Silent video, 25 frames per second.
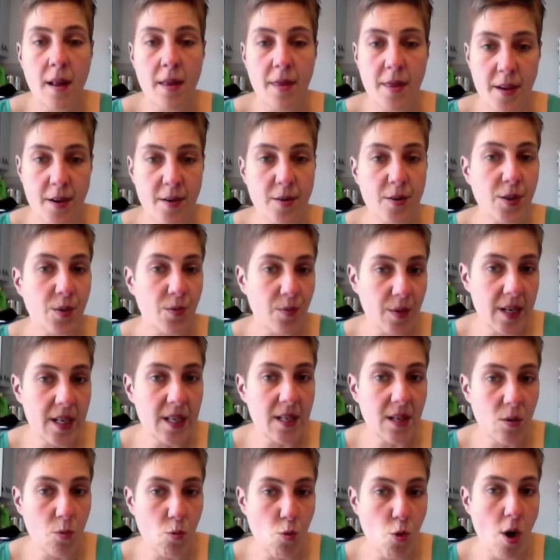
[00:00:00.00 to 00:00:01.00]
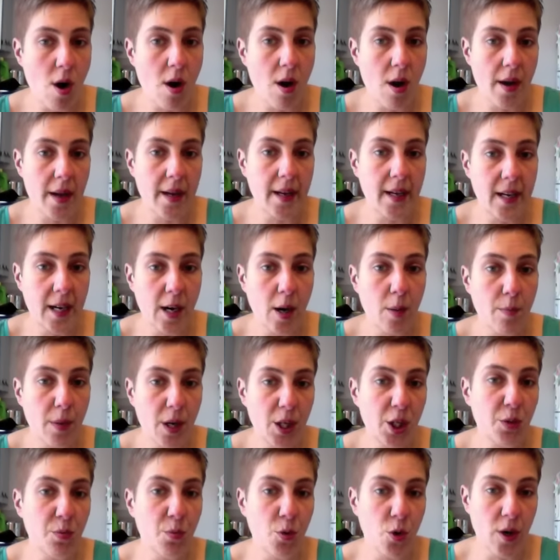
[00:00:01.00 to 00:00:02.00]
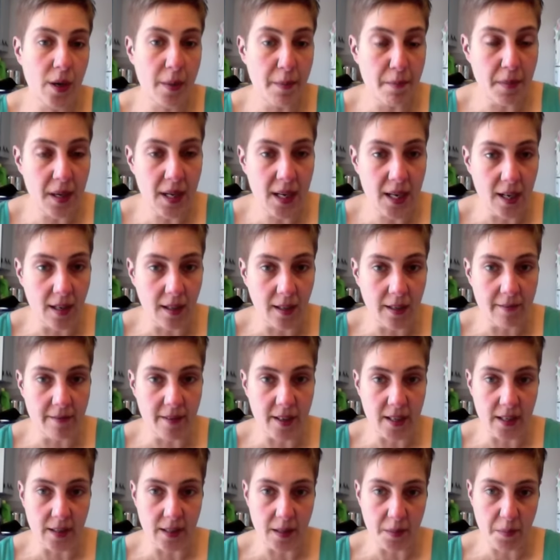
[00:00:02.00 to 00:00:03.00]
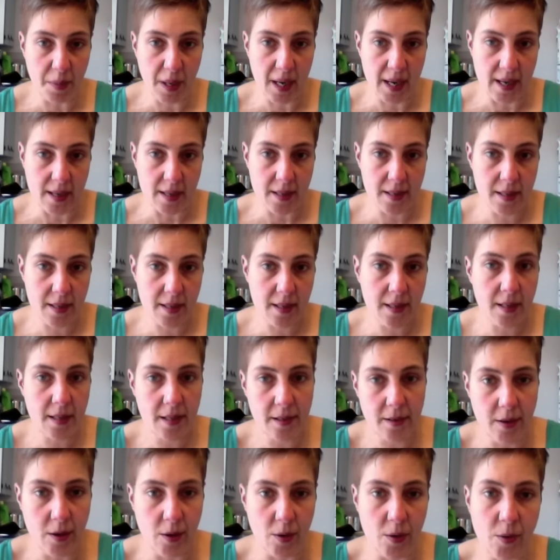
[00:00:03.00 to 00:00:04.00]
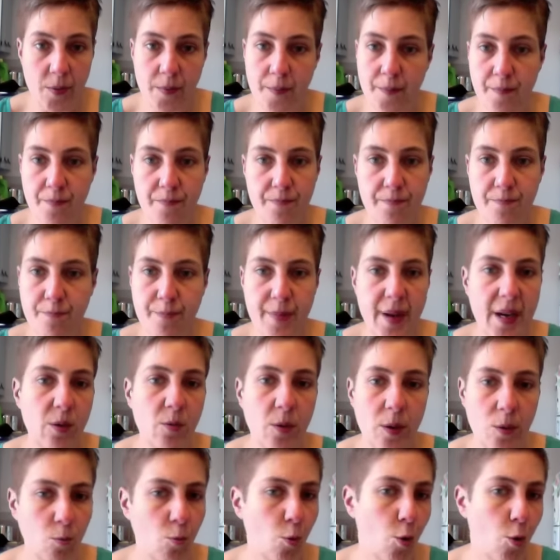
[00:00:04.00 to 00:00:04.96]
There's a reason why in our much more immediately violent past, you know, back when